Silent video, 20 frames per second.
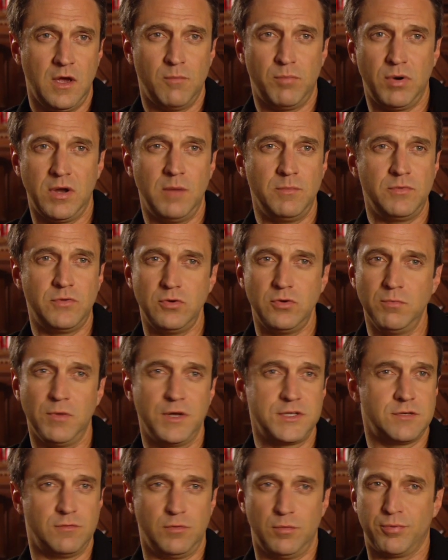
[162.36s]
But I'm too
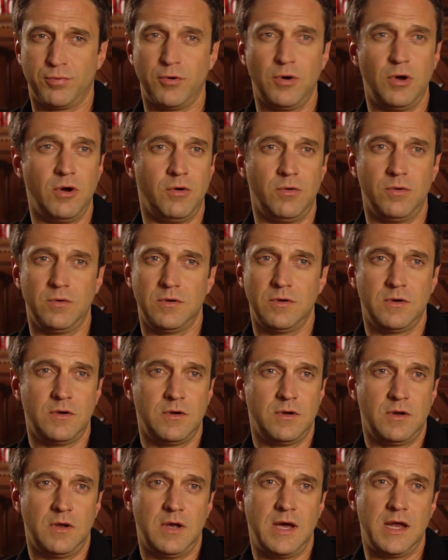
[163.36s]
much of a pro,
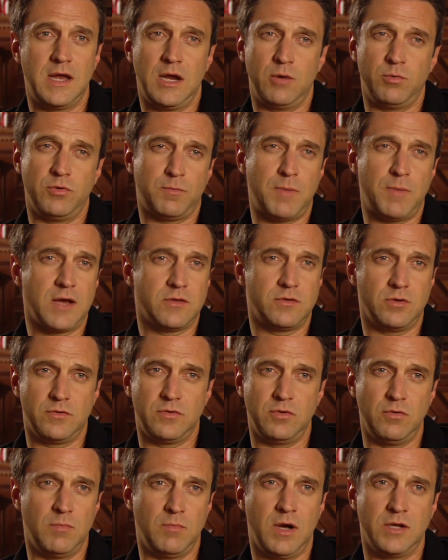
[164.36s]
and I respect her
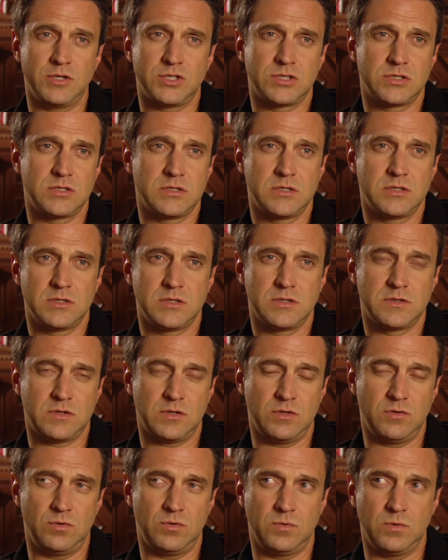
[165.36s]
too much
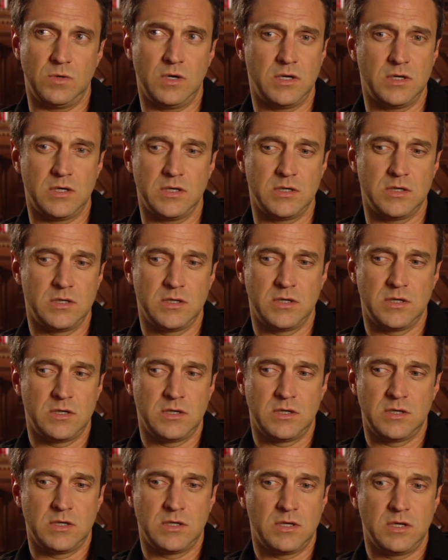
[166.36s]
to uh,
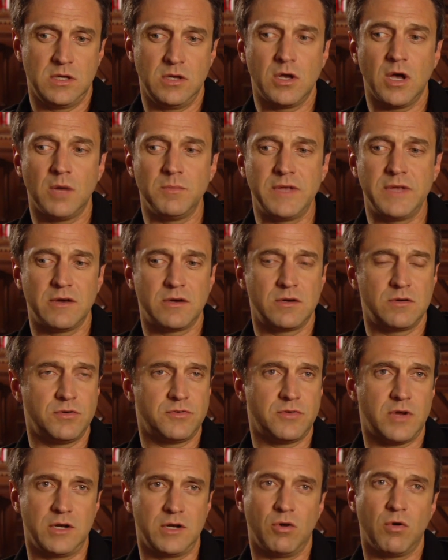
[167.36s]
come down on her
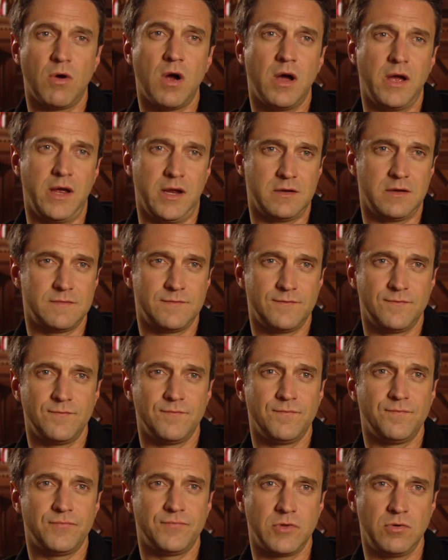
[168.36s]
side crying,
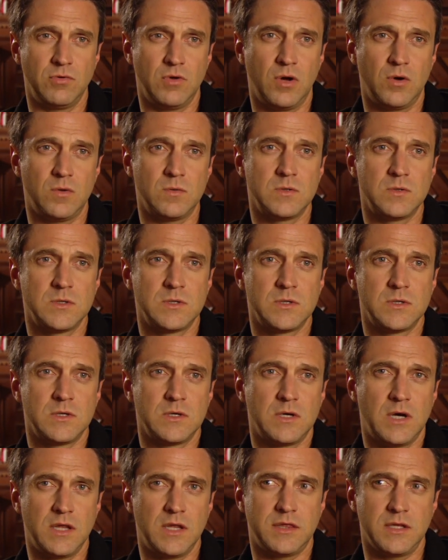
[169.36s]
you know.
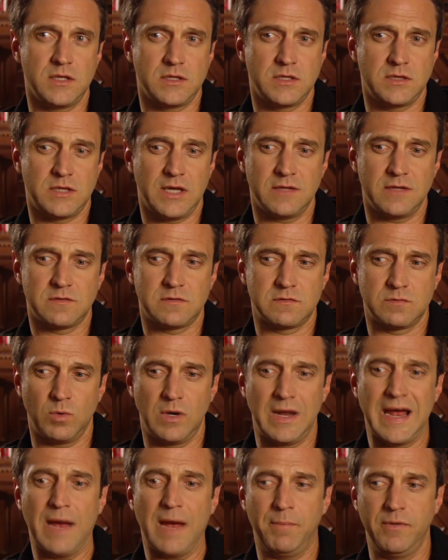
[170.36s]
I think that that's
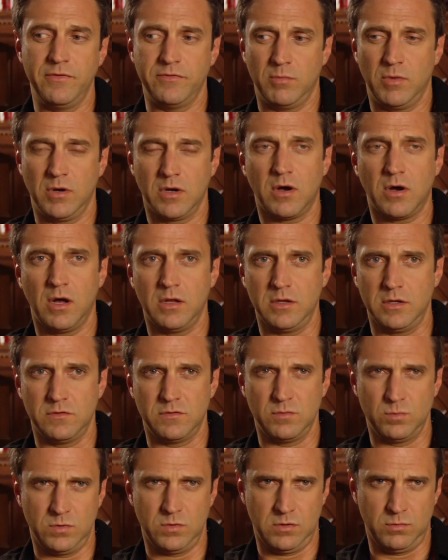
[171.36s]
what happens among colleagues
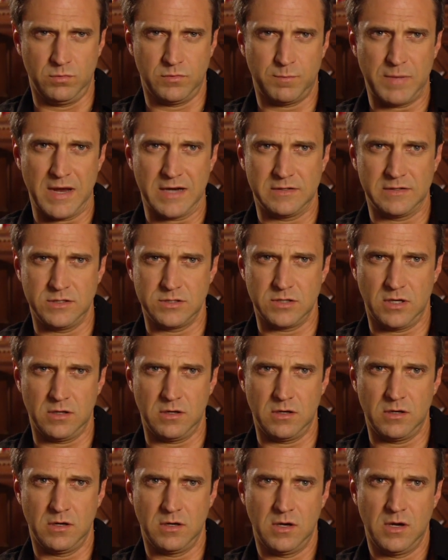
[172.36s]
who really respect each
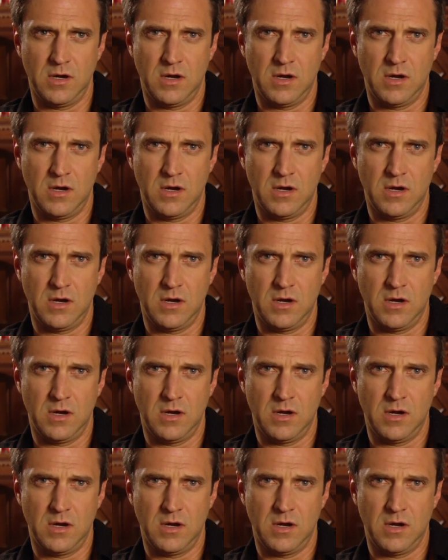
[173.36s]
other.